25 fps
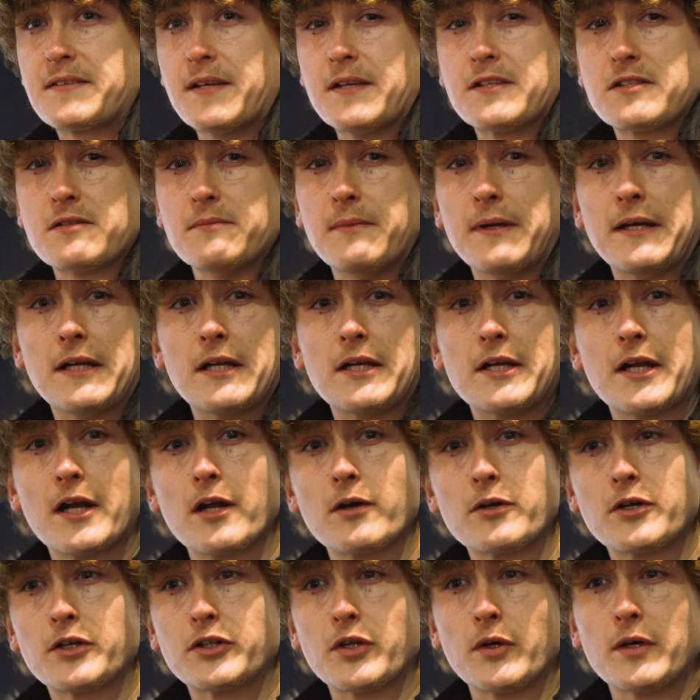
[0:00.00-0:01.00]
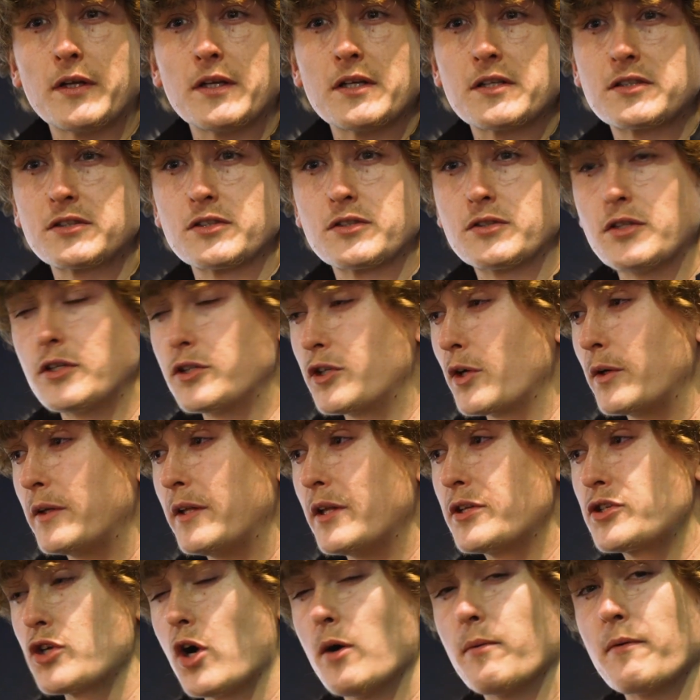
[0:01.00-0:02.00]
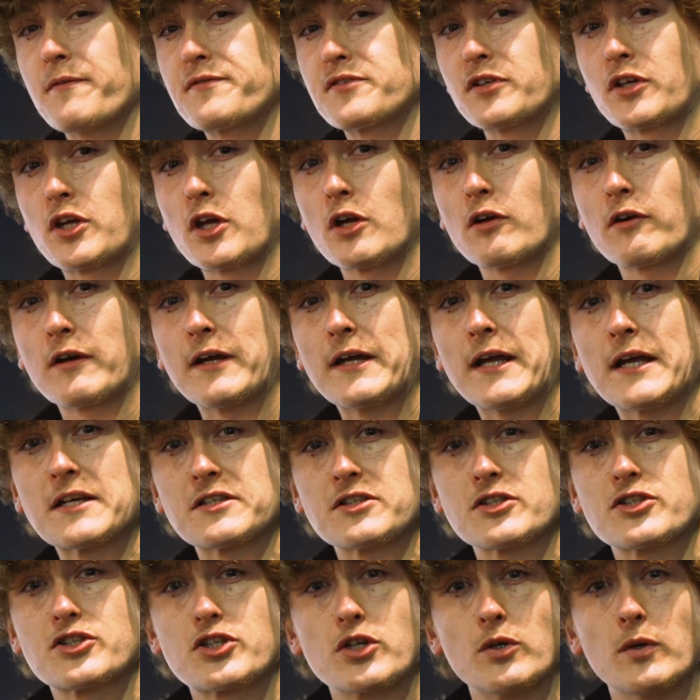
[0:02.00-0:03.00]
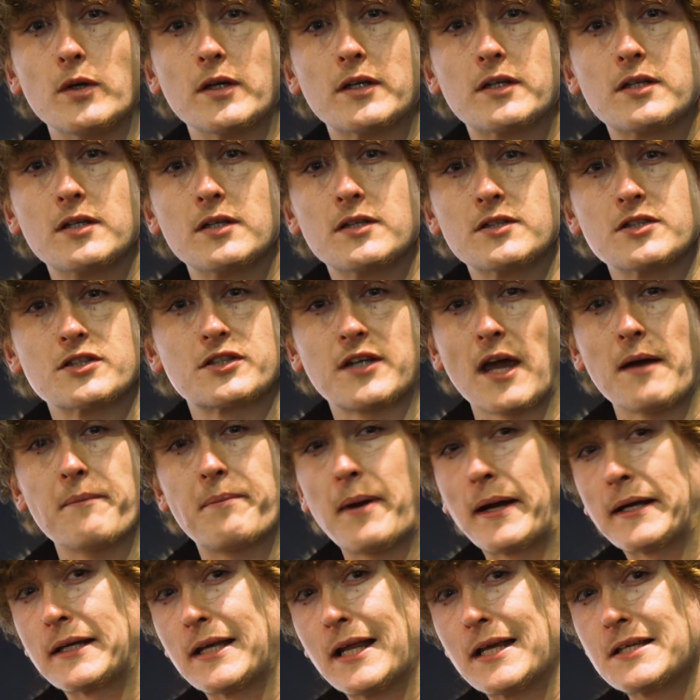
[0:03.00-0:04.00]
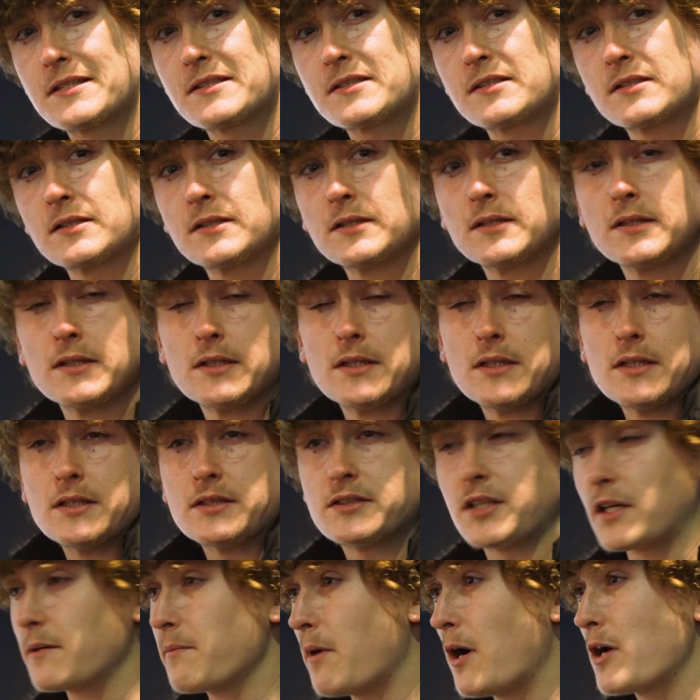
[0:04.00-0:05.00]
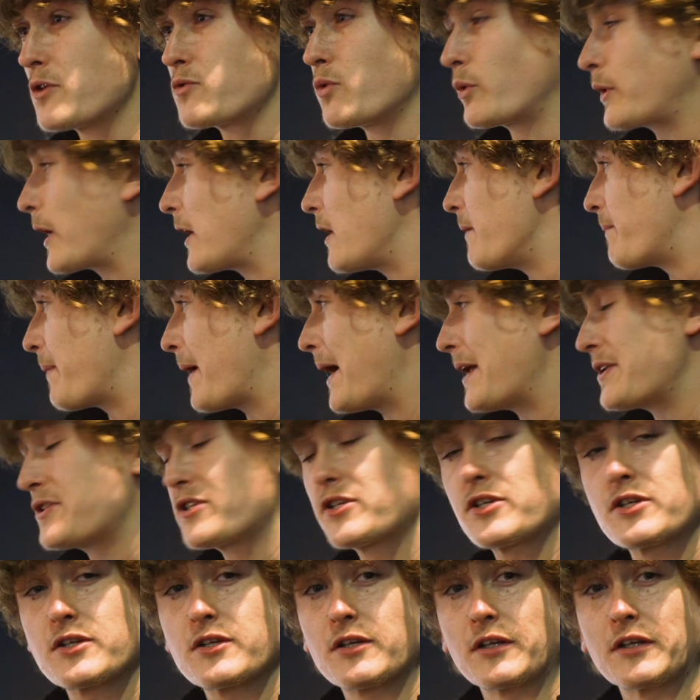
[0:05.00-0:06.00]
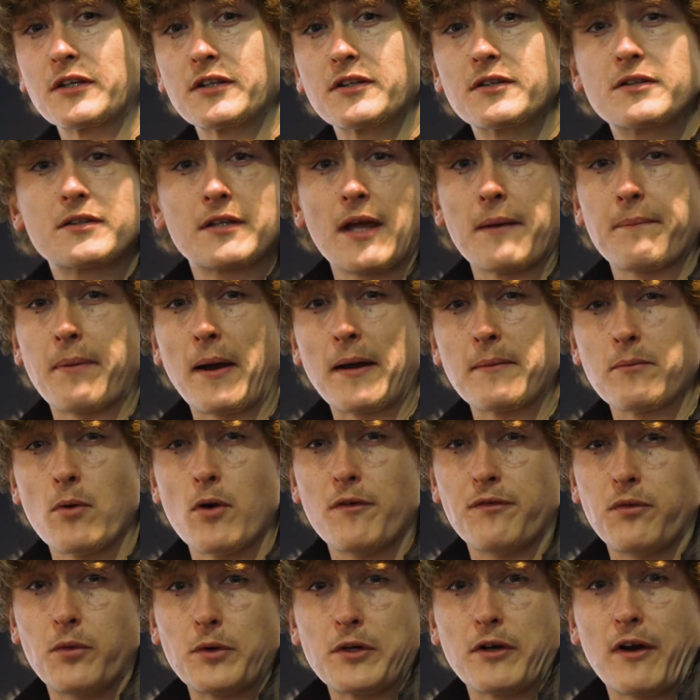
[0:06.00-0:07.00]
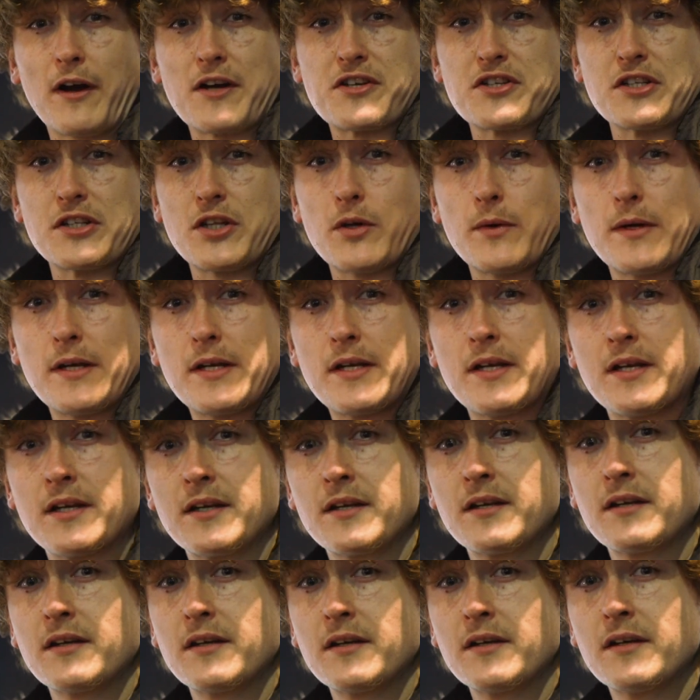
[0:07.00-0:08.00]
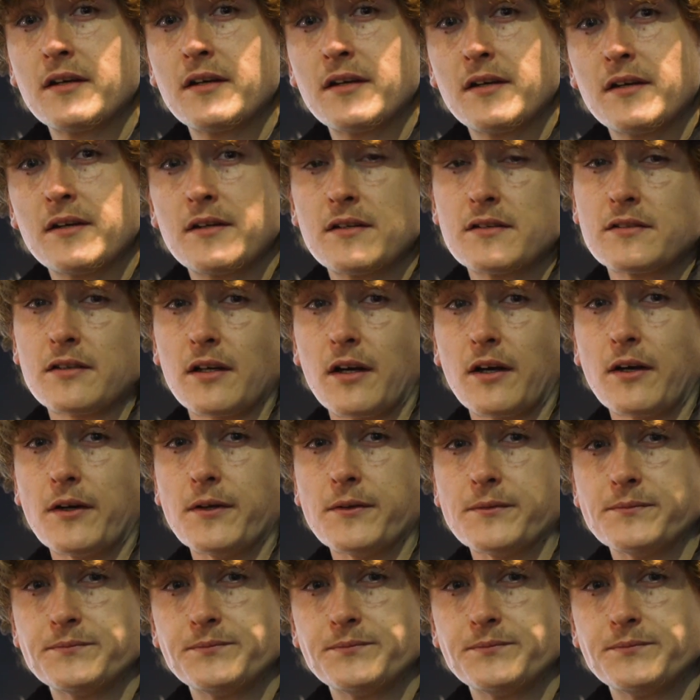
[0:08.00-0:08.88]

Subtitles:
said to me, you know, you're doing the job of security as a steward, just getting paid less, so you might as well get your badge and get paid more for what you're actually doing. So